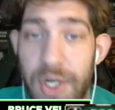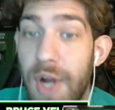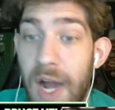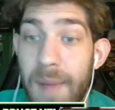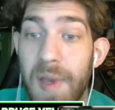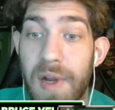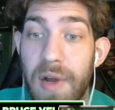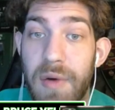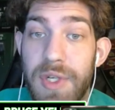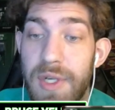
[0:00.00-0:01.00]
not be a
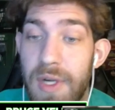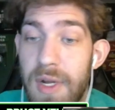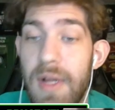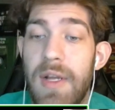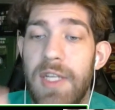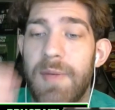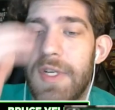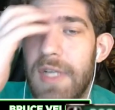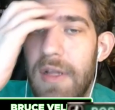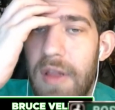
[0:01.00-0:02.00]
coach. As much
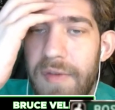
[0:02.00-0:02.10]
as I love him